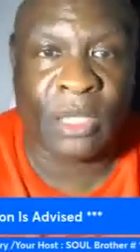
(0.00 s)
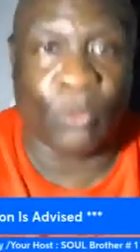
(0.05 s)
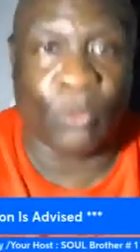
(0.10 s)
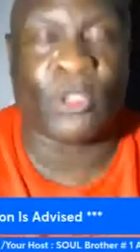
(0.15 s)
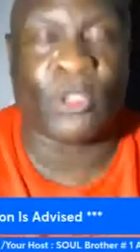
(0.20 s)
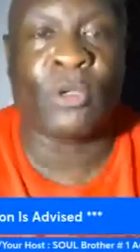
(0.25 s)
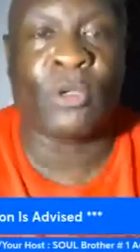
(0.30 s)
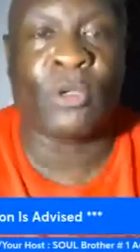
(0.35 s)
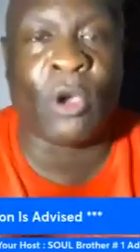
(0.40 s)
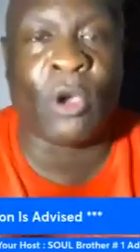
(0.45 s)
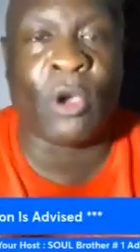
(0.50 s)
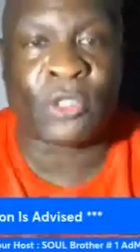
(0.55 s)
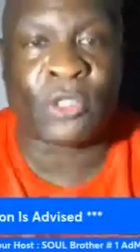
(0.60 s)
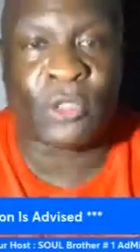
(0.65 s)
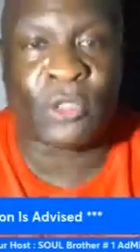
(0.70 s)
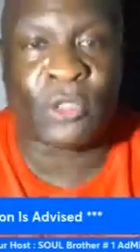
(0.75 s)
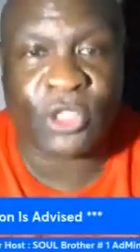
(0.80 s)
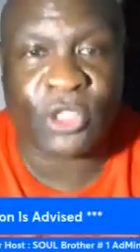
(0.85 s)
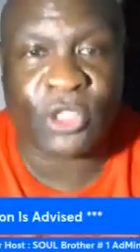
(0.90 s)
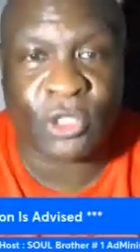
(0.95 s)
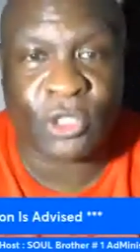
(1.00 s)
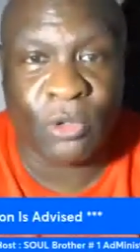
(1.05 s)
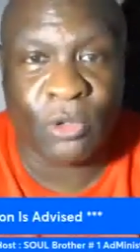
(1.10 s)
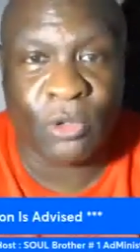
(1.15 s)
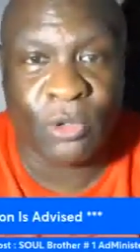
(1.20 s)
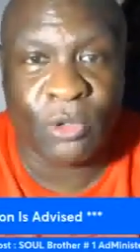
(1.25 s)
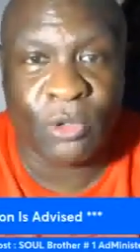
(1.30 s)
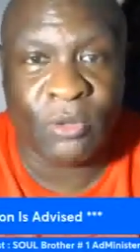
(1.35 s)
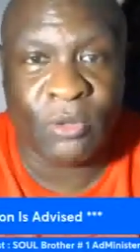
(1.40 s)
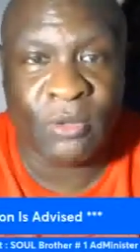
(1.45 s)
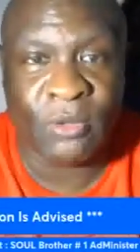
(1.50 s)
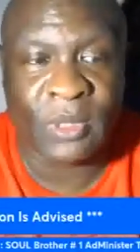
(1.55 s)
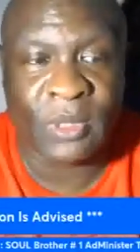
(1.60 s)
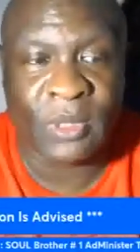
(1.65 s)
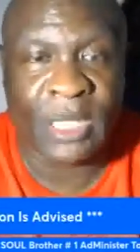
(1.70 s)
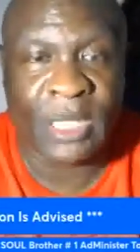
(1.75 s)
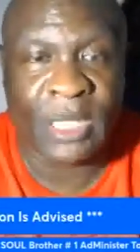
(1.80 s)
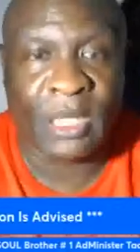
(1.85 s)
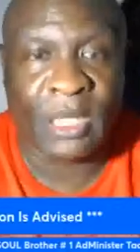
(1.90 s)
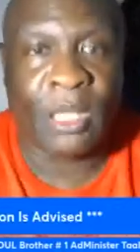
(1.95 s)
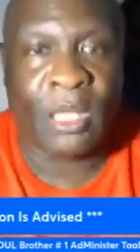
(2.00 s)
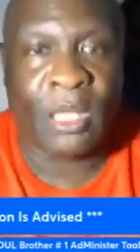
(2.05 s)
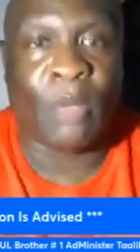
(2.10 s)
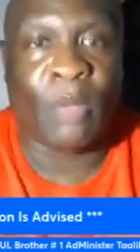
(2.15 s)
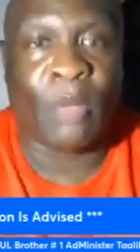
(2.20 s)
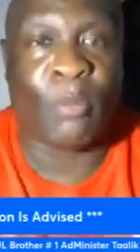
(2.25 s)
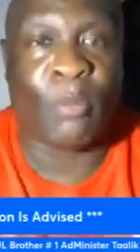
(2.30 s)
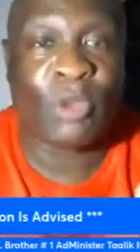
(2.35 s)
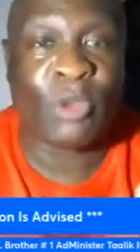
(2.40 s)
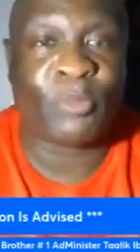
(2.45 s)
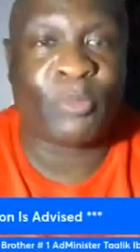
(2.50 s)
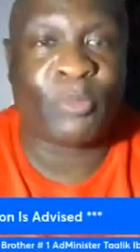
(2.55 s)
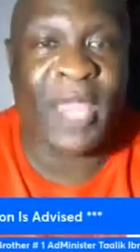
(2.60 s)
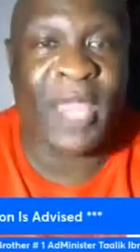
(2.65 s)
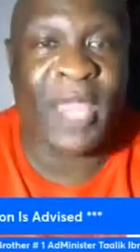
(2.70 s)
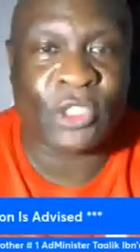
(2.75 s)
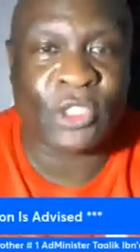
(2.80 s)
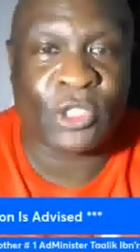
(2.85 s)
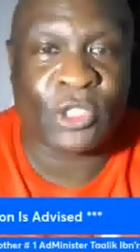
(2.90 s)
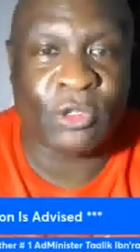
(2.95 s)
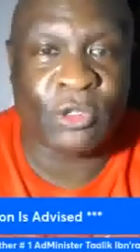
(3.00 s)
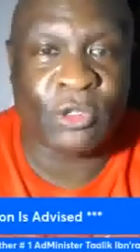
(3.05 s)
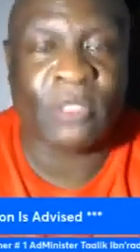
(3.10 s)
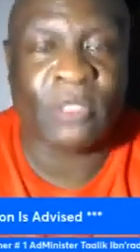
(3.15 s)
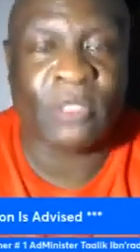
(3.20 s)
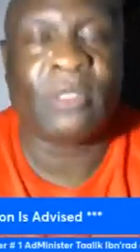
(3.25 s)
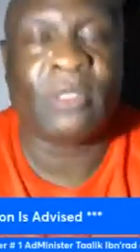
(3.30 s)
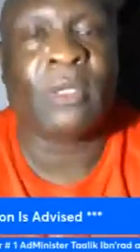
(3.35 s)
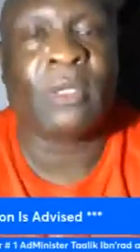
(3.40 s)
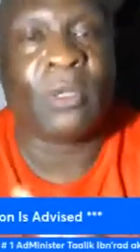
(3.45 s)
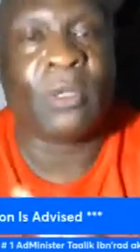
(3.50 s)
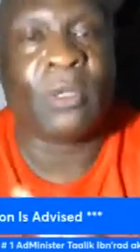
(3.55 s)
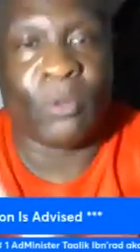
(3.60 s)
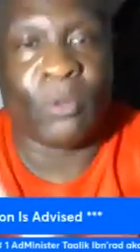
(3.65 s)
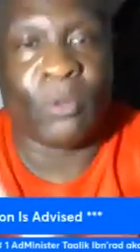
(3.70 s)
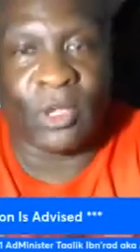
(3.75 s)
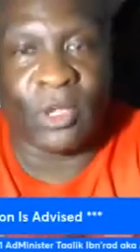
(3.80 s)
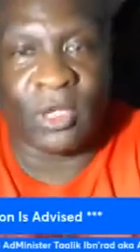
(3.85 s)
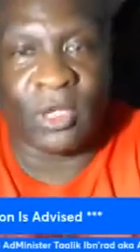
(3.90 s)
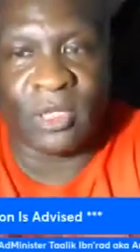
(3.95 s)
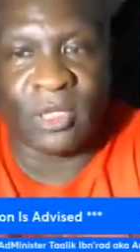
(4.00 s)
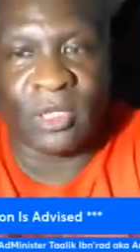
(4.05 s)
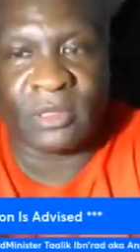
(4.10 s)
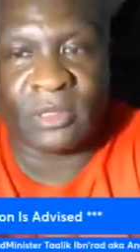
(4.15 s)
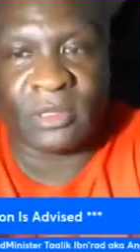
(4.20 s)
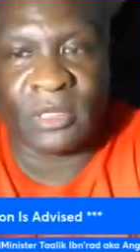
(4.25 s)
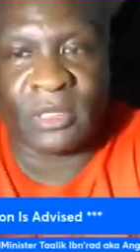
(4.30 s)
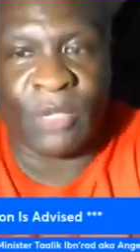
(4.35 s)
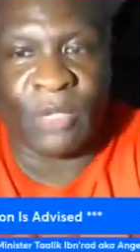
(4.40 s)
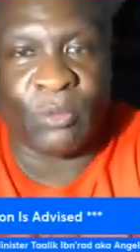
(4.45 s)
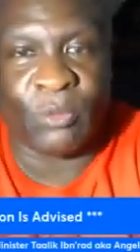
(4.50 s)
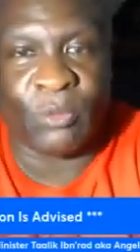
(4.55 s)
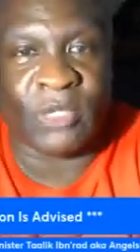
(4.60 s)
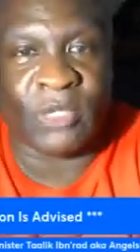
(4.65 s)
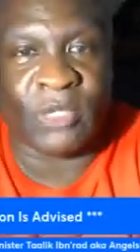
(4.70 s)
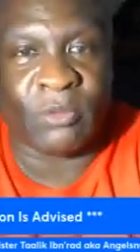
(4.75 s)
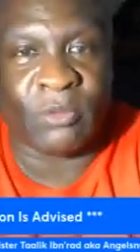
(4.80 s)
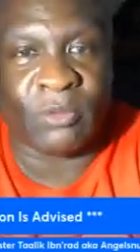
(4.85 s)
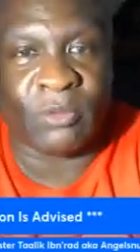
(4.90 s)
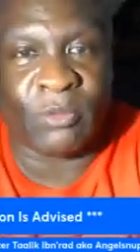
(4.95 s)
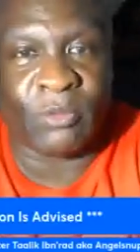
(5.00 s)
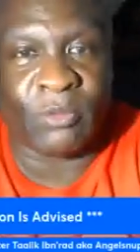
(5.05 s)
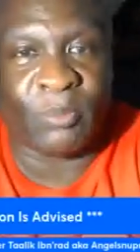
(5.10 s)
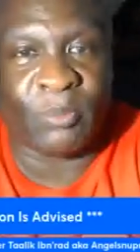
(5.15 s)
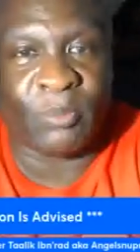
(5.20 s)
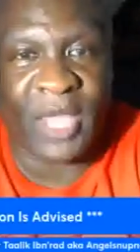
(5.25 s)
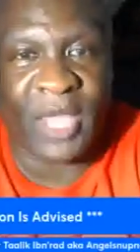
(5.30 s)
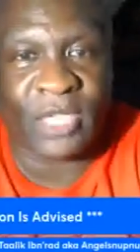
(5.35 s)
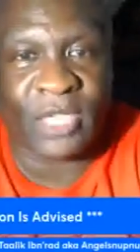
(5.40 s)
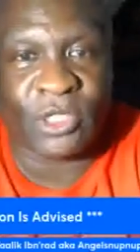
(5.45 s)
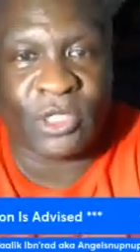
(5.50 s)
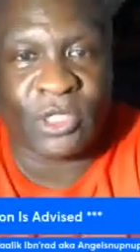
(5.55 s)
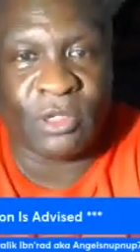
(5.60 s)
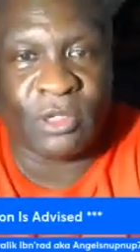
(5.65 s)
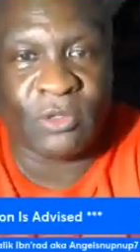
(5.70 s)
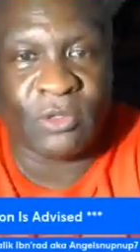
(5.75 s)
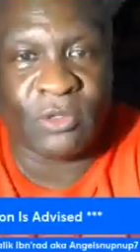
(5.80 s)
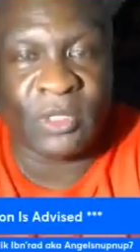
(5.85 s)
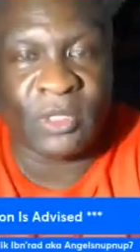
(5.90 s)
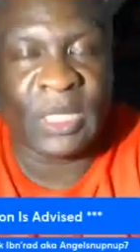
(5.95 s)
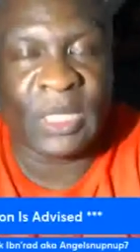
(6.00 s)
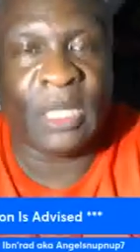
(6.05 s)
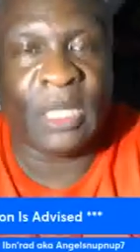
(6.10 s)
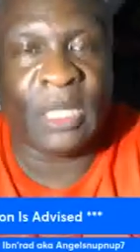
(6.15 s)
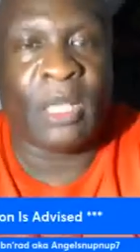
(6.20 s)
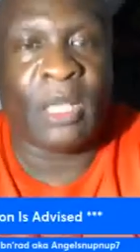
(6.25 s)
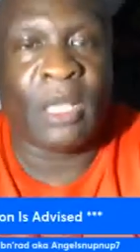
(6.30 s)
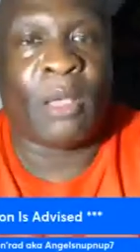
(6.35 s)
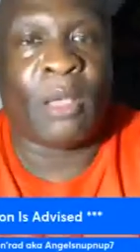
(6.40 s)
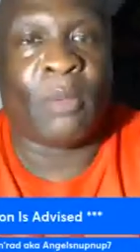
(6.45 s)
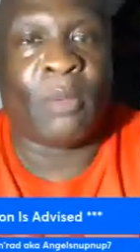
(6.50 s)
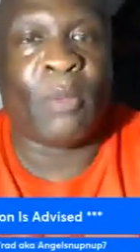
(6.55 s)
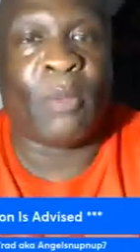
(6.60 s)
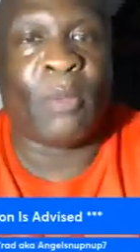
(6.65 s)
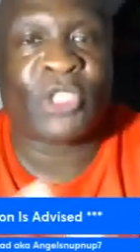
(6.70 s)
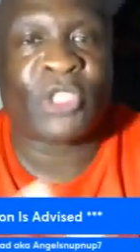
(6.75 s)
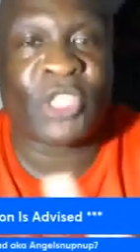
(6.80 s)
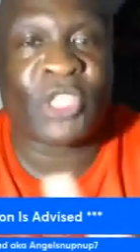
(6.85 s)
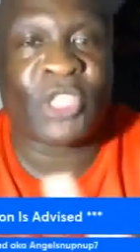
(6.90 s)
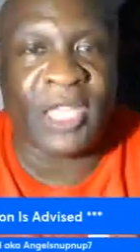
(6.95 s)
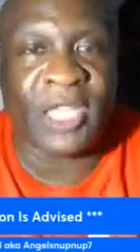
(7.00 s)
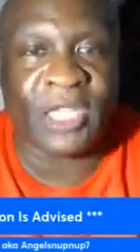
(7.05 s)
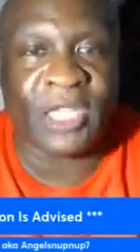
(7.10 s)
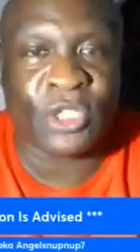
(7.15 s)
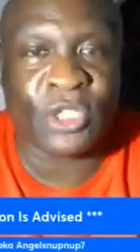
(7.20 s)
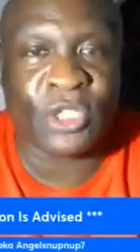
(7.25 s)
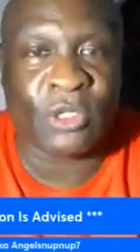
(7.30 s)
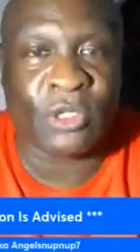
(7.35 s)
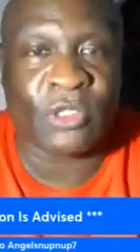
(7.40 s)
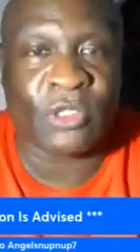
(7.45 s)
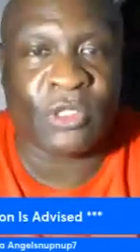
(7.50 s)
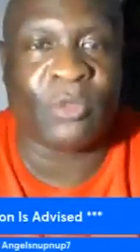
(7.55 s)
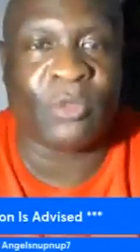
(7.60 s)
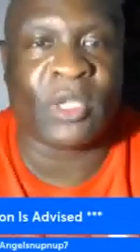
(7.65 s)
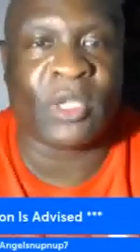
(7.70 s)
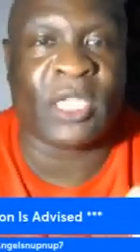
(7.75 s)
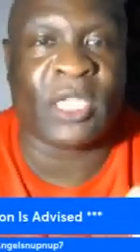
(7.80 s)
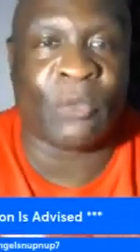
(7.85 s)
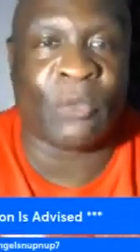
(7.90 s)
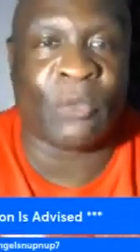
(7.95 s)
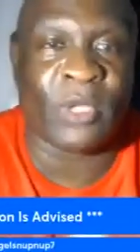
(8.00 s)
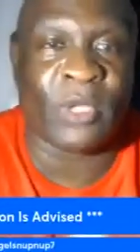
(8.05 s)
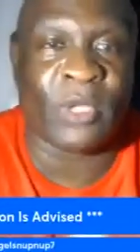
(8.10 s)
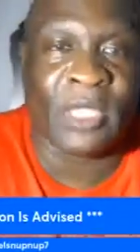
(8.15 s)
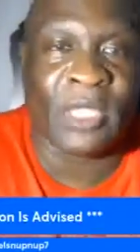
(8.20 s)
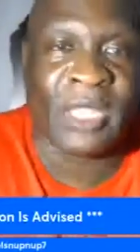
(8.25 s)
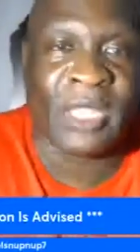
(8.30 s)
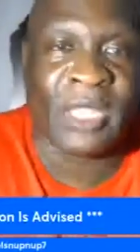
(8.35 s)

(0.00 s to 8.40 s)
When you go to a school, most black children will get with, with black children most Chinese children would get with,